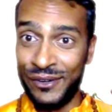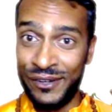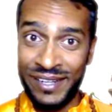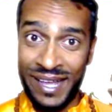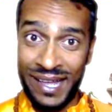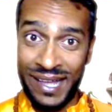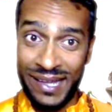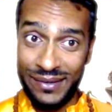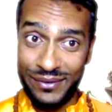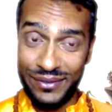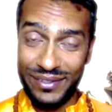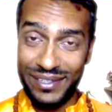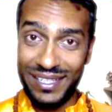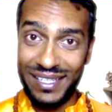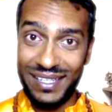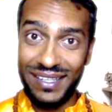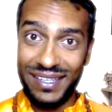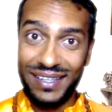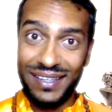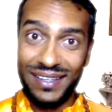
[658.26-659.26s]
Gurudev
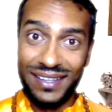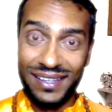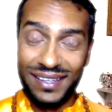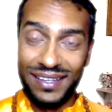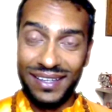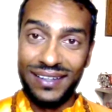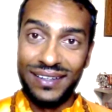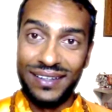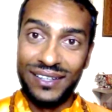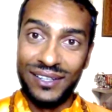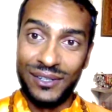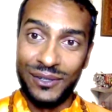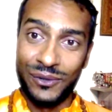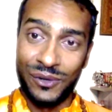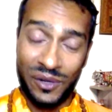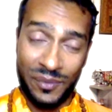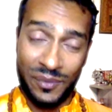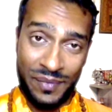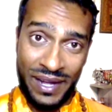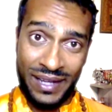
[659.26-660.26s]

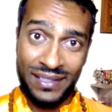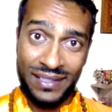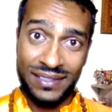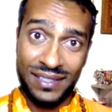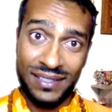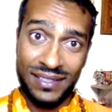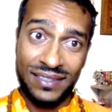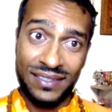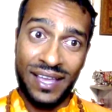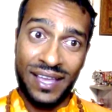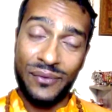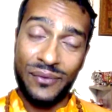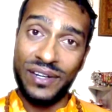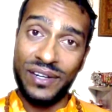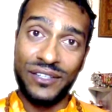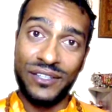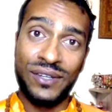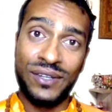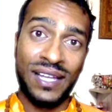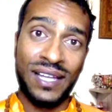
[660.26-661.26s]
reminds us
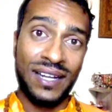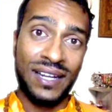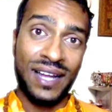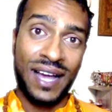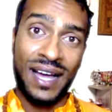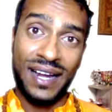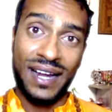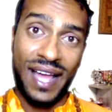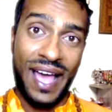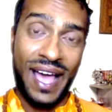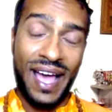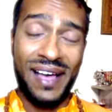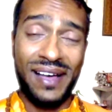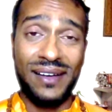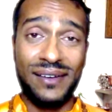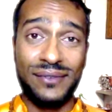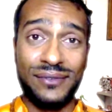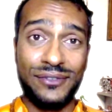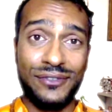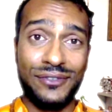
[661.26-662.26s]
that when you cannot
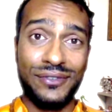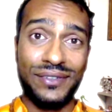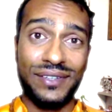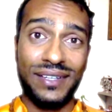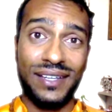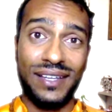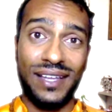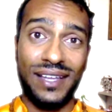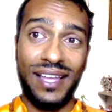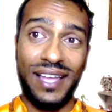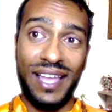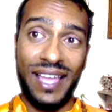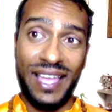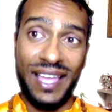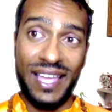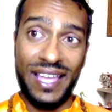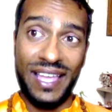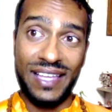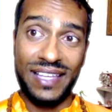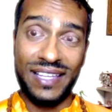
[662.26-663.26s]
have
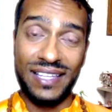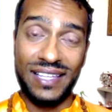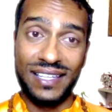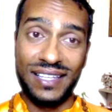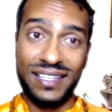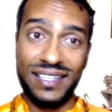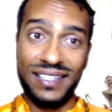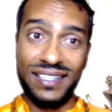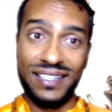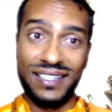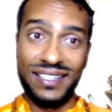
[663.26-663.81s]
a